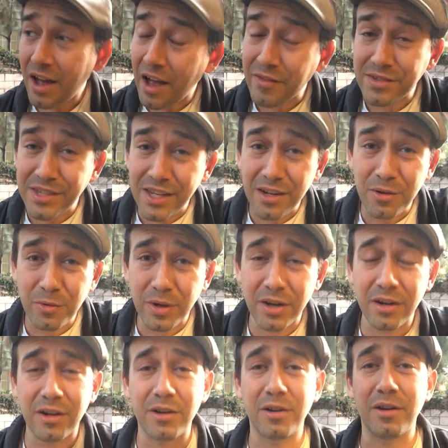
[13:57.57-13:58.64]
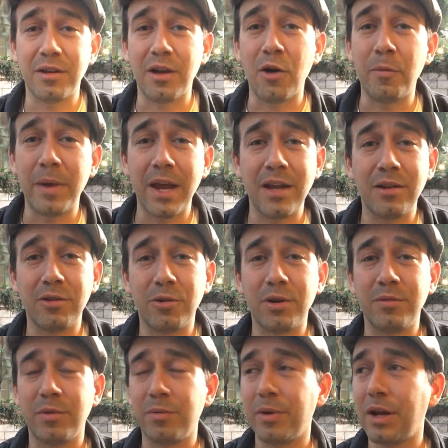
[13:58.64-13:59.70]
I've seen it where obeying the
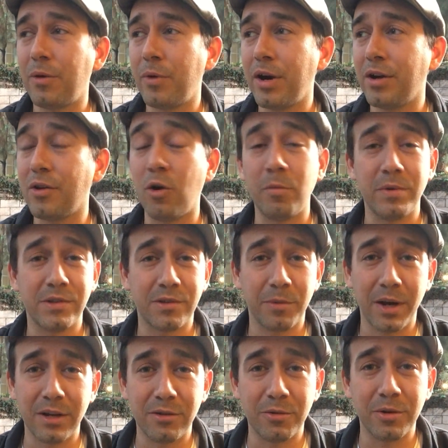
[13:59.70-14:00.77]
Lord with what I wear opens the right